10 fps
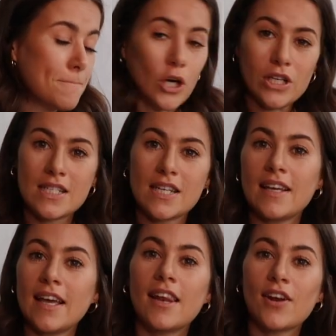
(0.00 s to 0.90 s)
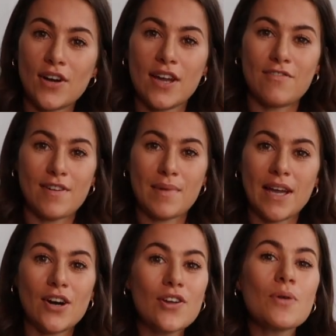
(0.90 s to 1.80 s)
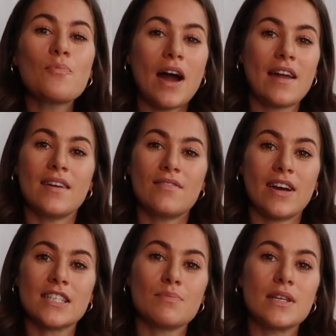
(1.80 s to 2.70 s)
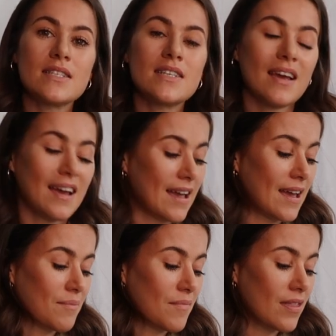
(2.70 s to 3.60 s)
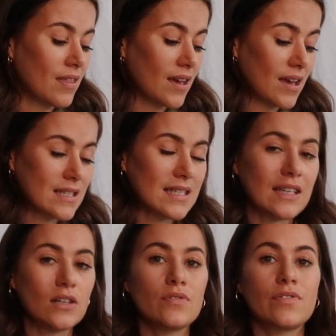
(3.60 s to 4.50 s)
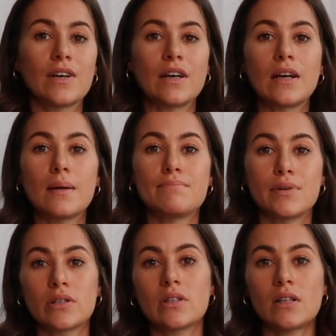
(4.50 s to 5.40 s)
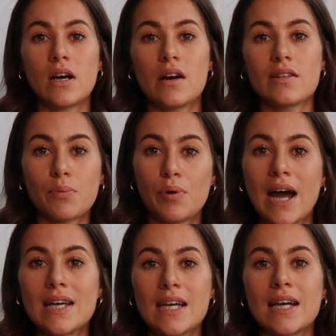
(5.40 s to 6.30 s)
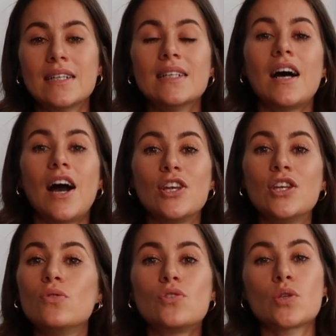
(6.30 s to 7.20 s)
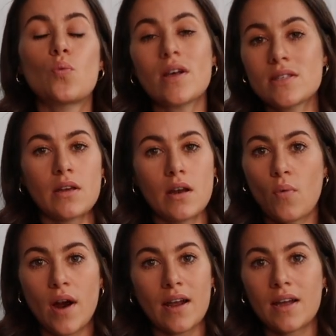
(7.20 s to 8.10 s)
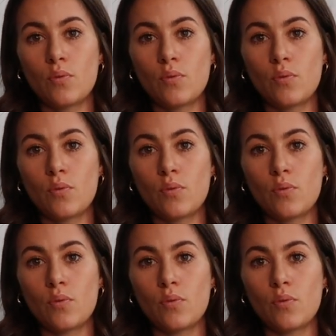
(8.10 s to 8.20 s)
But in learning from my other Prada investment, the silver buckle on the Prada, I knew just wasn't gonna work